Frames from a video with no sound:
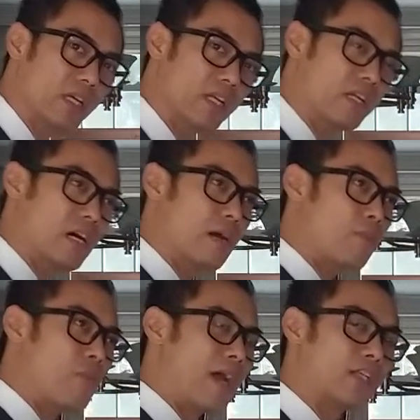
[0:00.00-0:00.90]
in
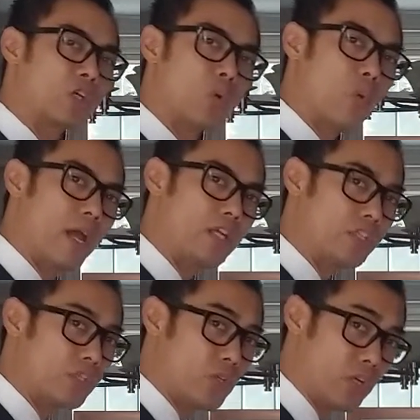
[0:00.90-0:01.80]
a practical
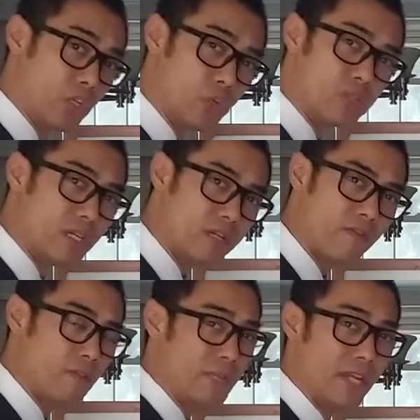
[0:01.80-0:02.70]
way, so you can use it
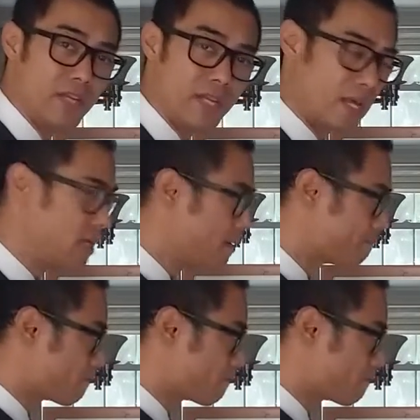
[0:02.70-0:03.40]
from day to day.